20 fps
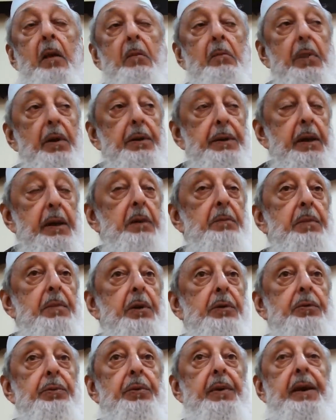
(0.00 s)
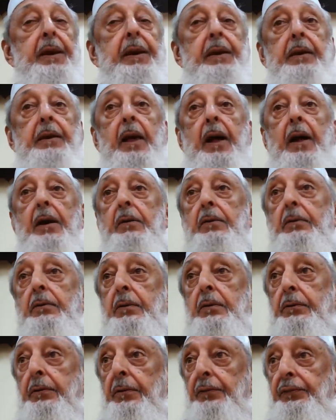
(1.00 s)
But in between
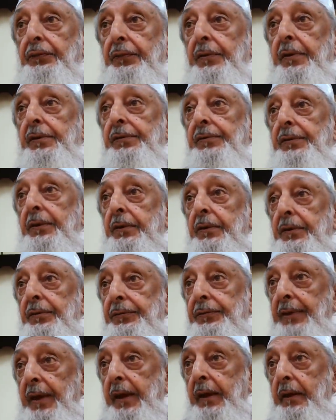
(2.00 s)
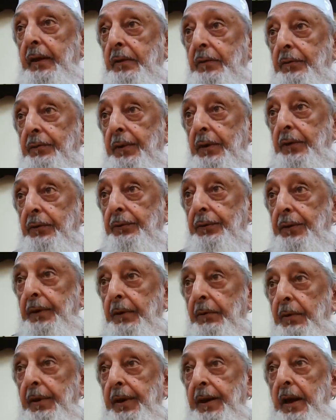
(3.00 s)
now, the first and the second
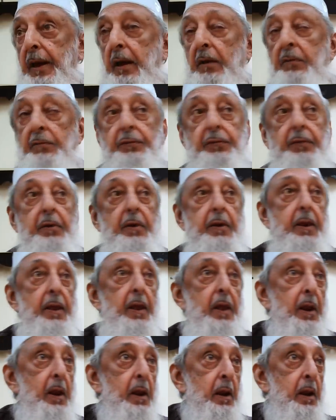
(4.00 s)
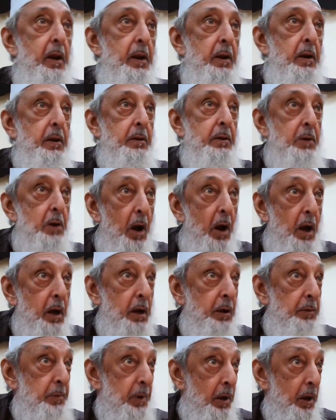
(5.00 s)
victory, we have Gog
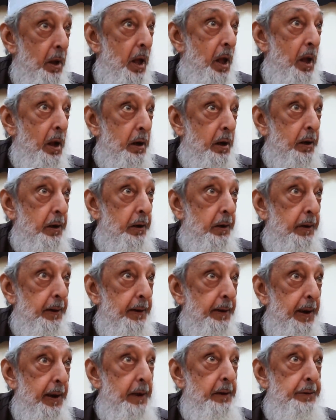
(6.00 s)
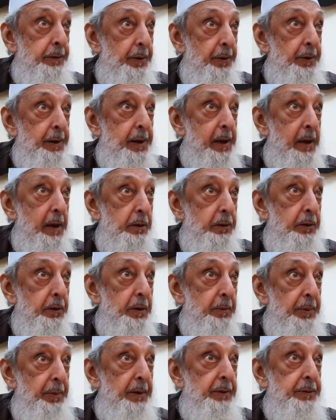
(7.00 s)
and Magog entering into
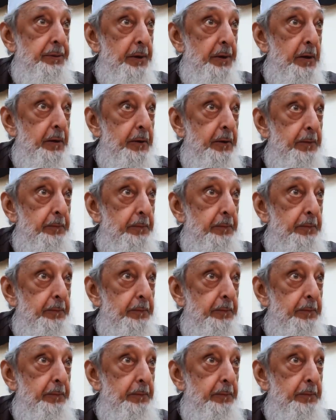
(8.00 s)
the picture.